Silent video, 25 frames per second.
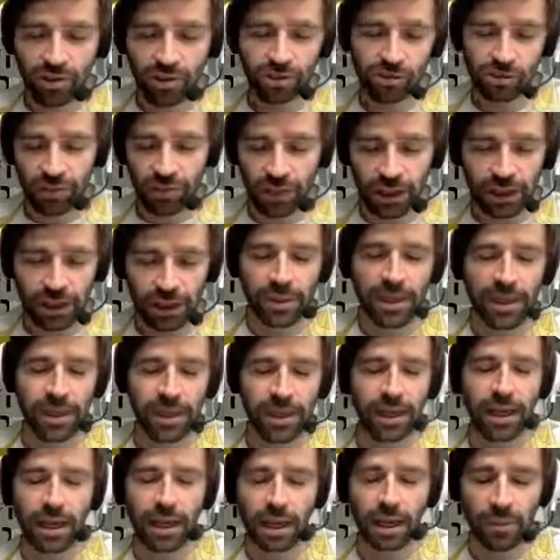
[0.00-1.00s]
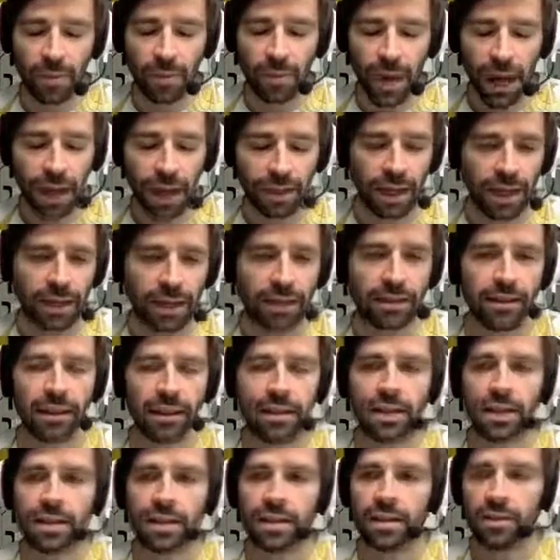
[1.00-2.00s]
You should really be thinking
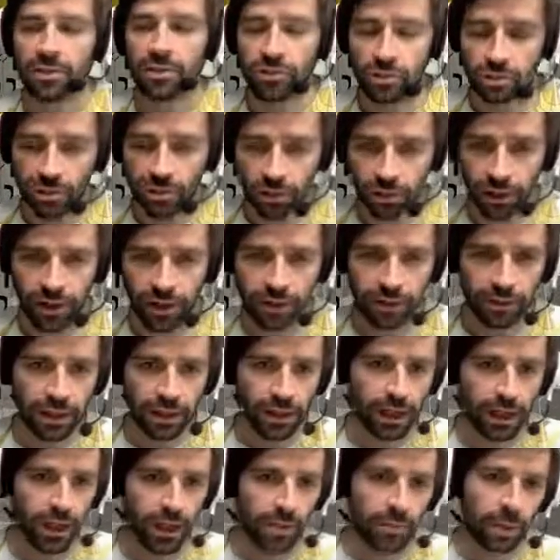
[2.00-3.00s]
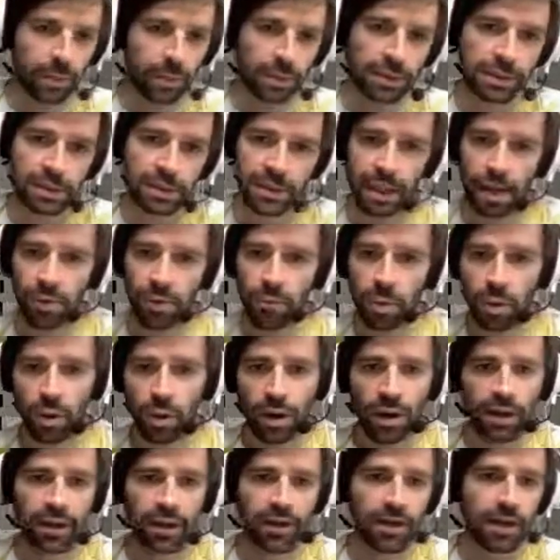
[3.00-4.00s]
about like the story of the game
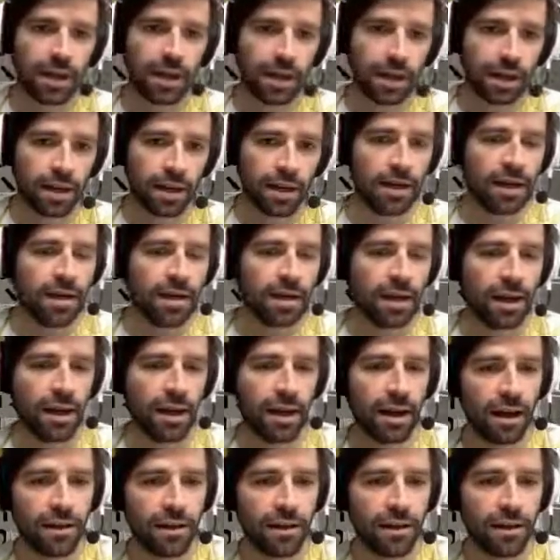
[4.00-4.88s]
up until that point,